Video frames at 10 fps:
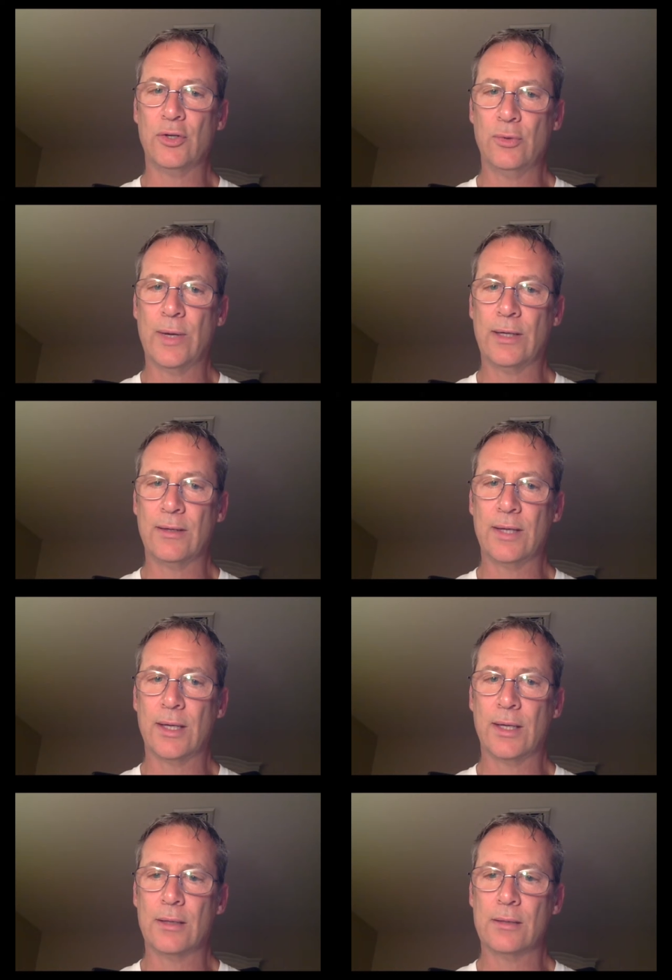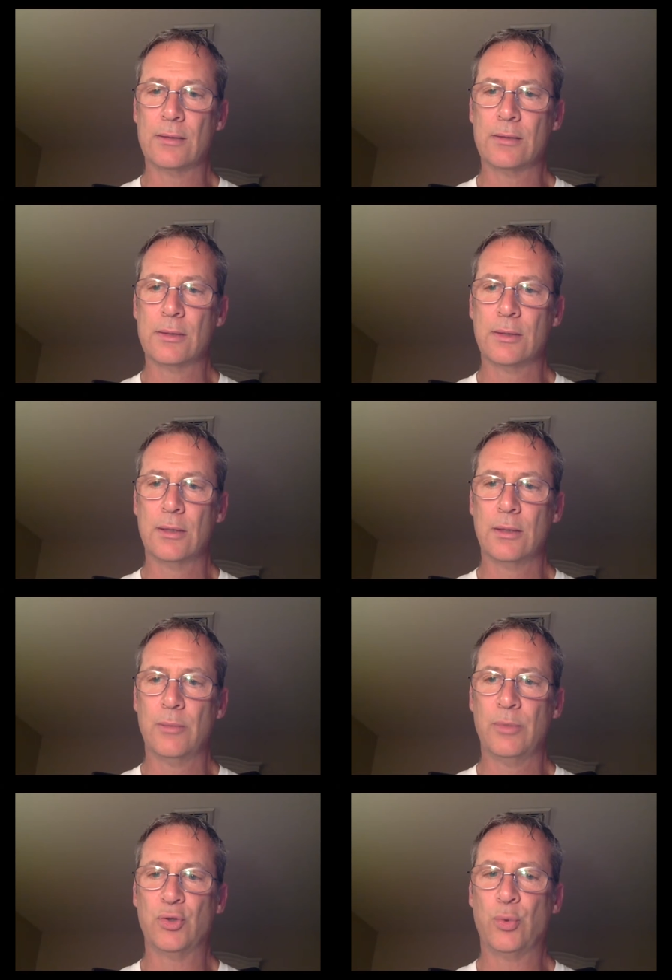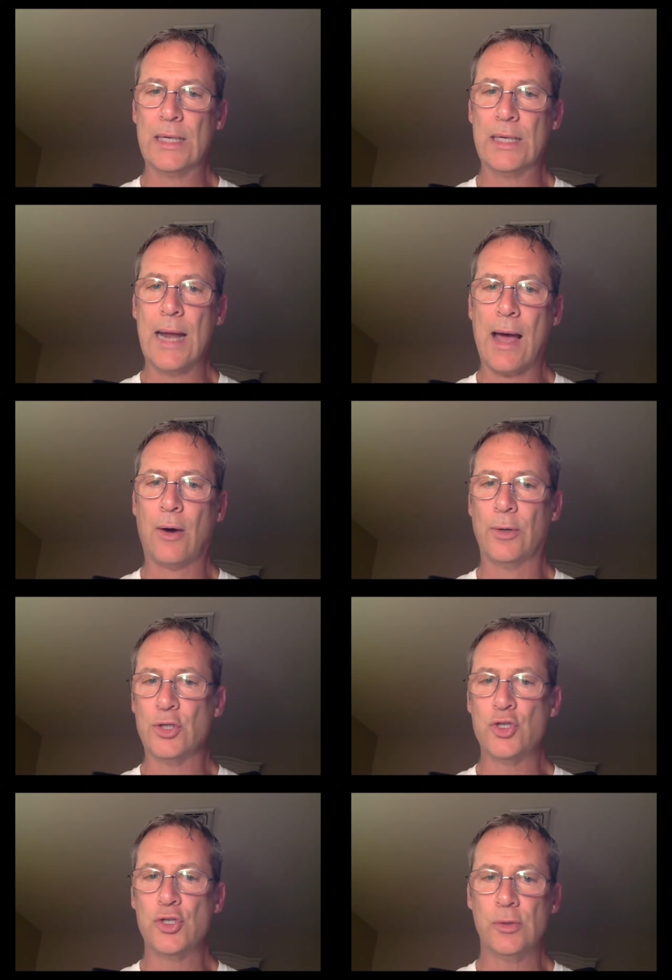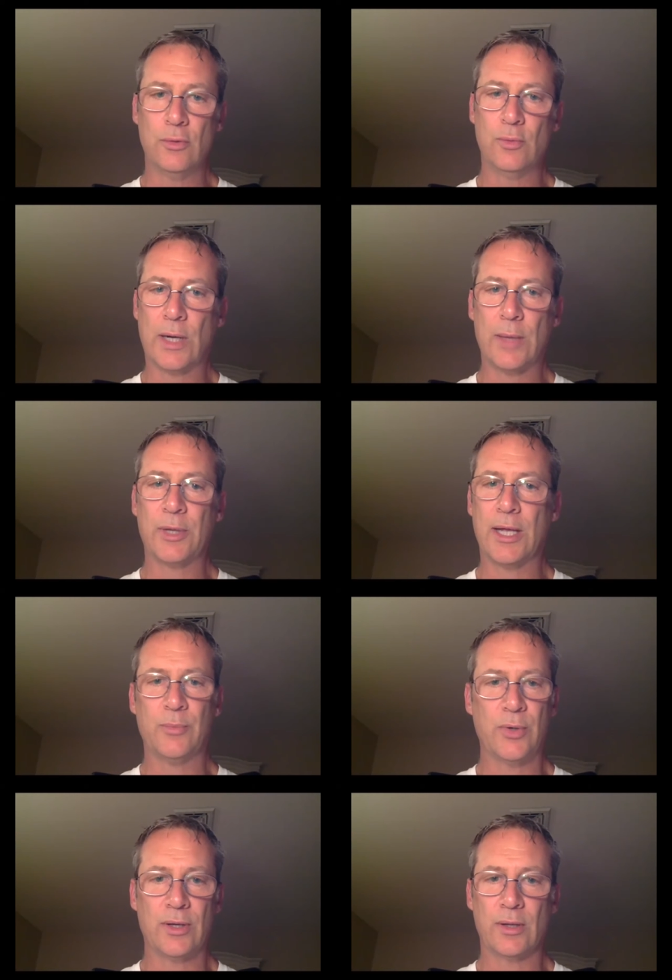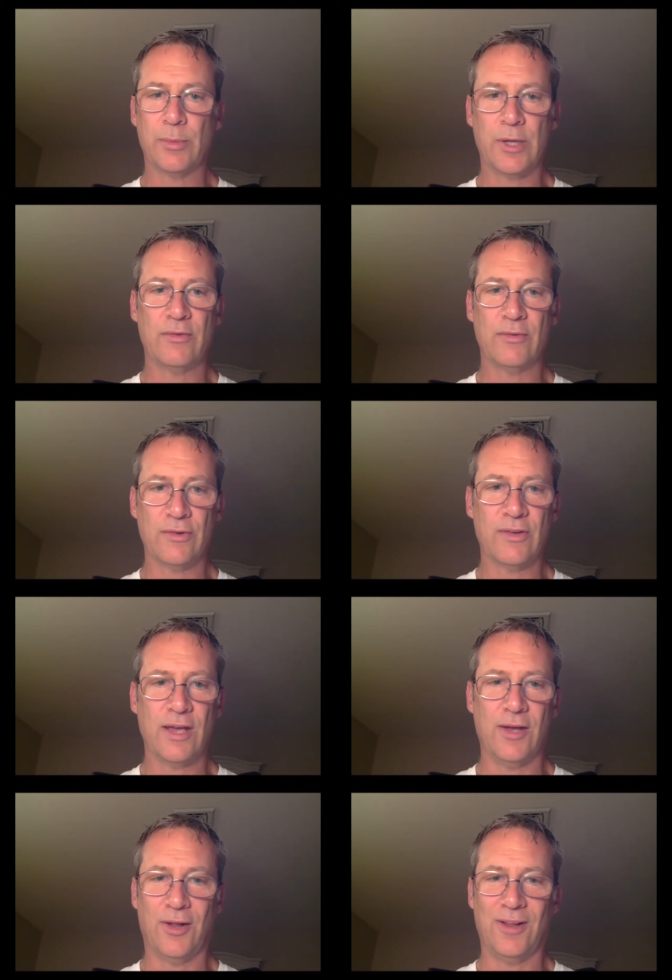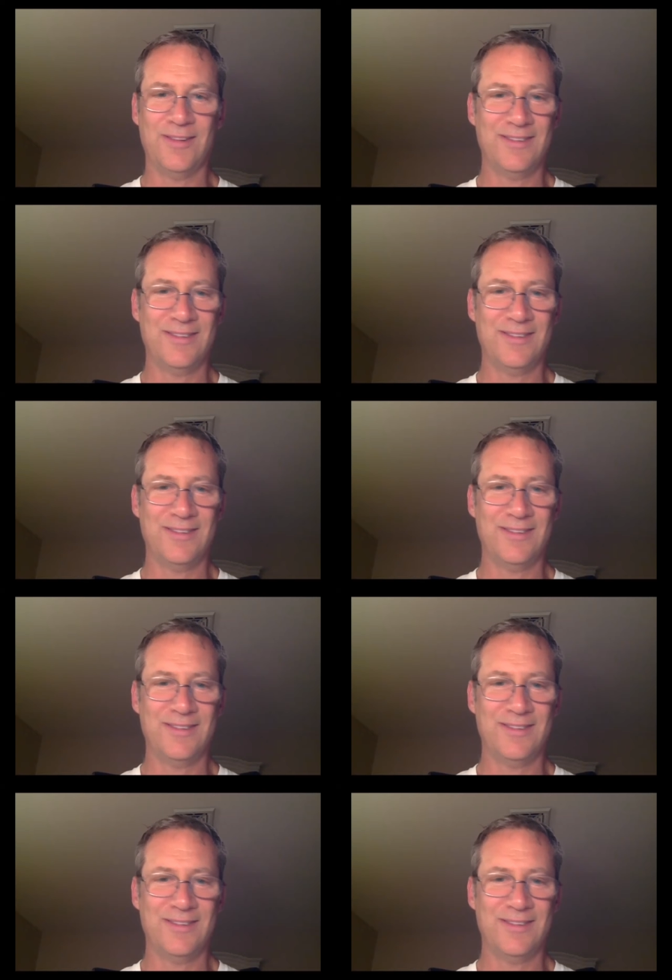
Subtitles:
do anything between now and June when I plan on putting the place for sale.